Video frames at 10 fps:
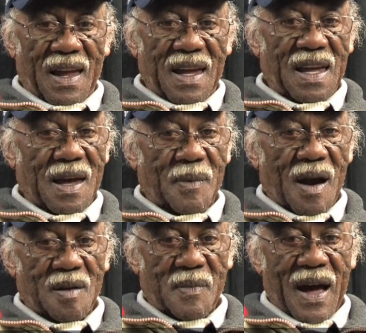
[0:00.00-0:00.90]
He kept
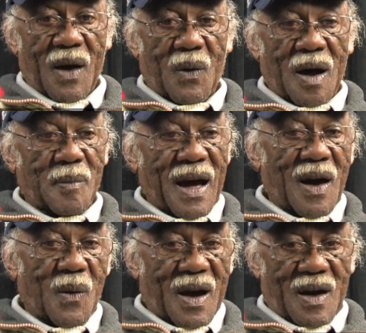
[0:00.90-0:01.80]
hollering bow wow,
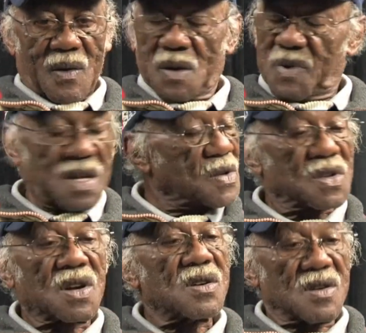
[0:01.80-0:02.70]
bow wow, but it was
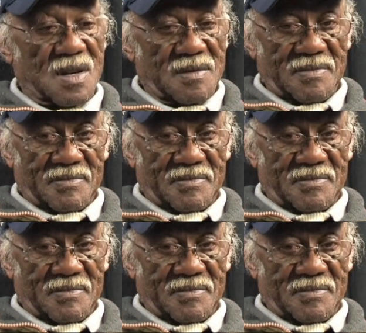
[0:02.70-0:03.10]
good.